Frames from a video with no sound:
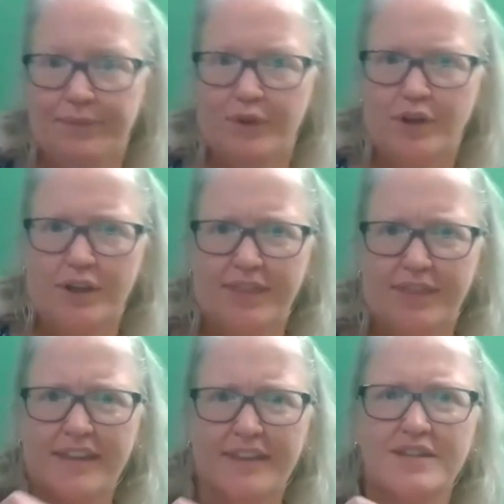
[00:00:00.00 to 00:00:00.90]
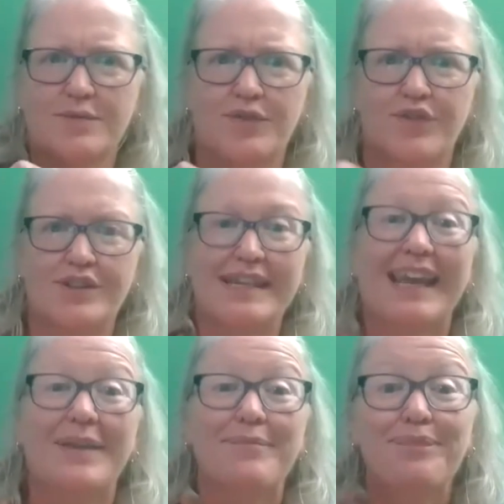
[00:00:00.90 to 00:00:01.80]
Look, think of this word for a
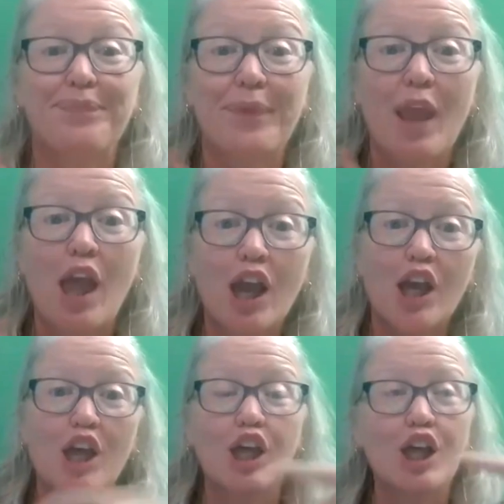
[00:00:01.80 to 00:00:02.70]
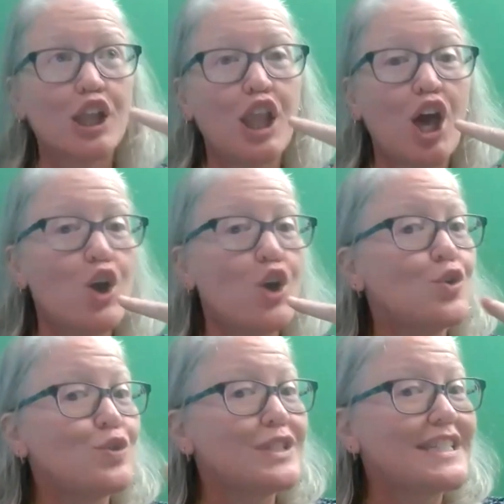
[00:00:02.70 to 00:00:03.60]
second.
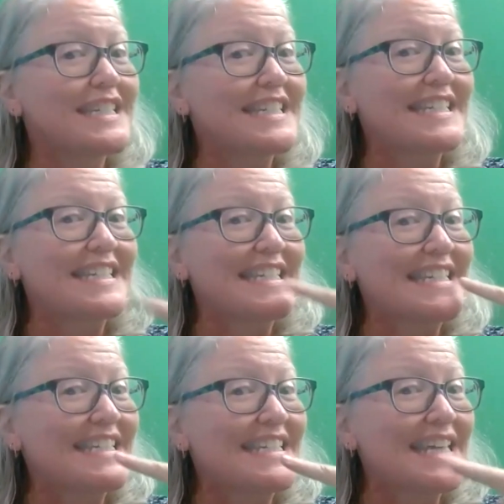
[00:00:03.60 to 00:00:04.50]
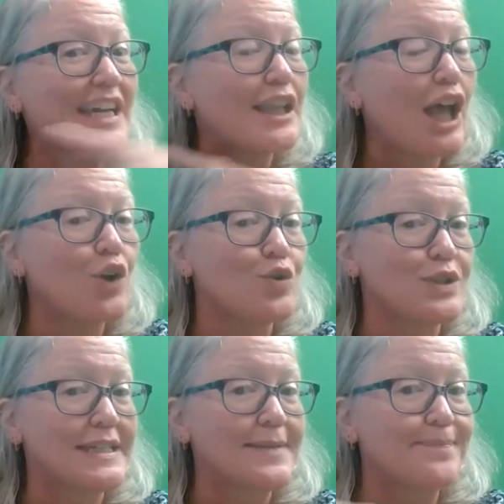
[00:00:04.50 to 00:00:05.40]
Clothes.
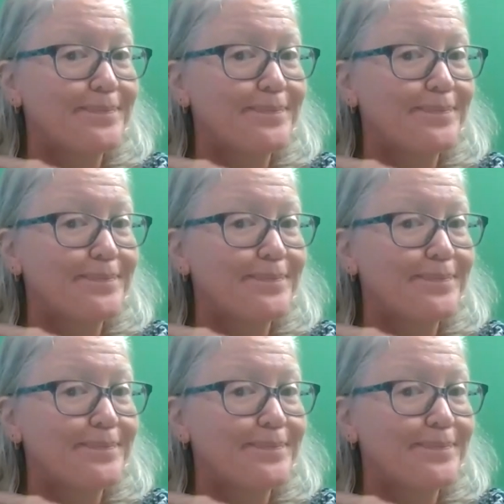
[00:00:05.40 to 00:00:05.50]
Clothes.